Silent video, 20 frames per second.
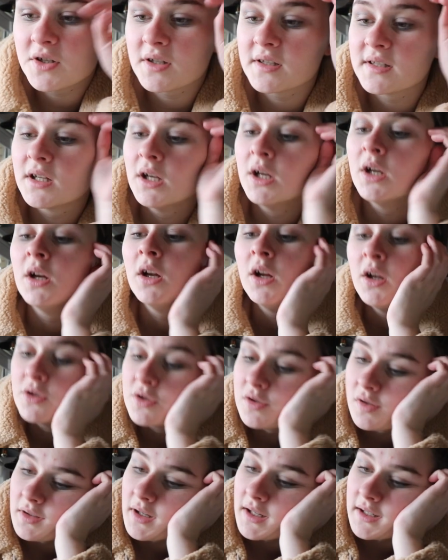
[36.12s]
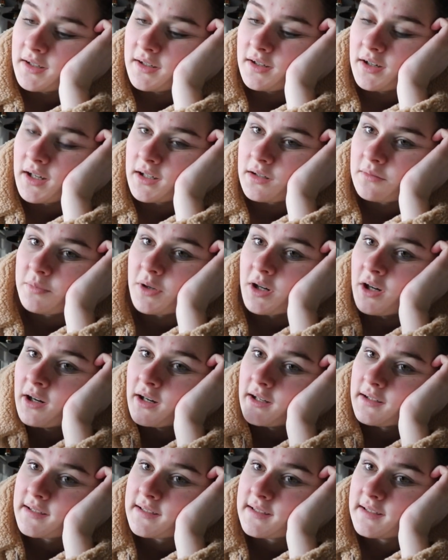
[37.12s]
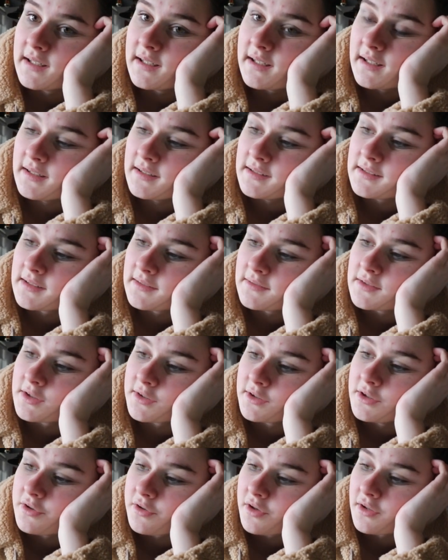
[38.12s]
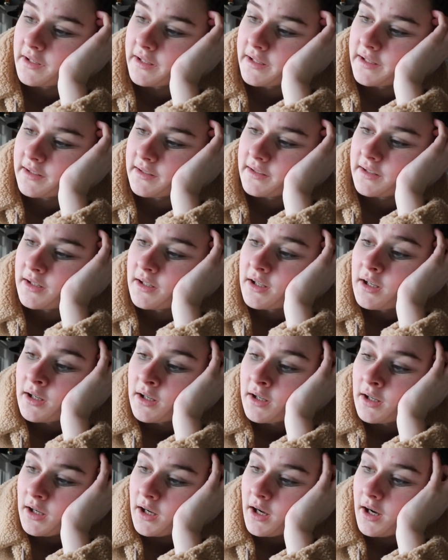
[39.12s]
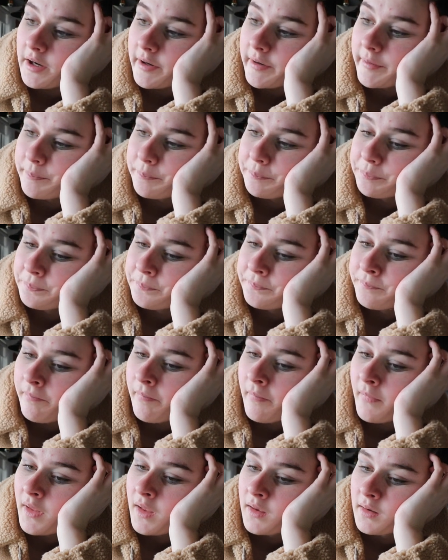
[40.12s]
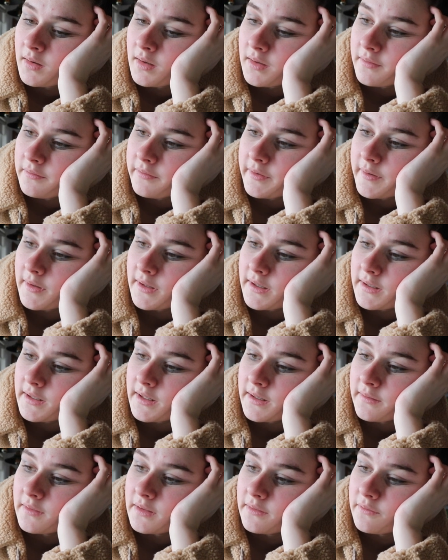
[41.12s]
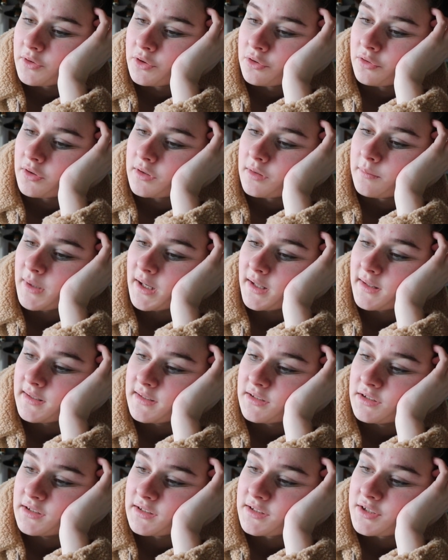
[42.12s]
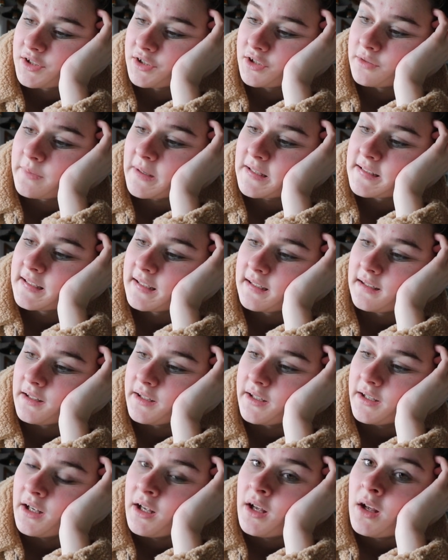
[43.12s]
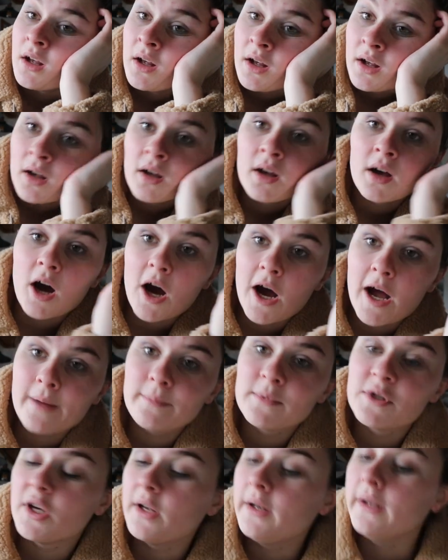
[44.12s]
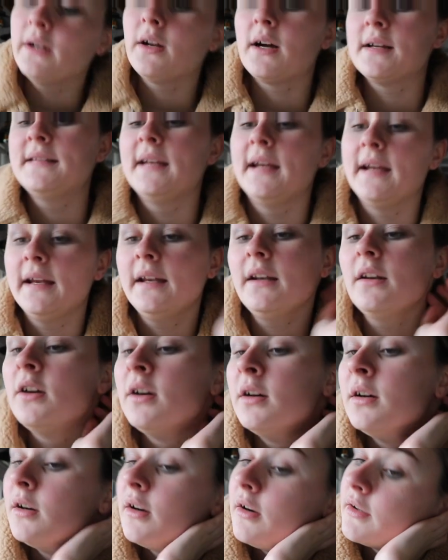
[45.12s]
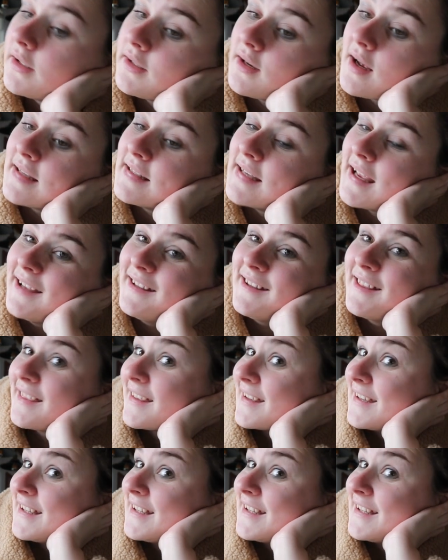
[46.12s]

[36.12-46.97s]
just do like a kind of behind the scenes of Sojo Land. Um, I feel like I haven't even talked about this yet. So basically, I'm turning 19 on the 19th.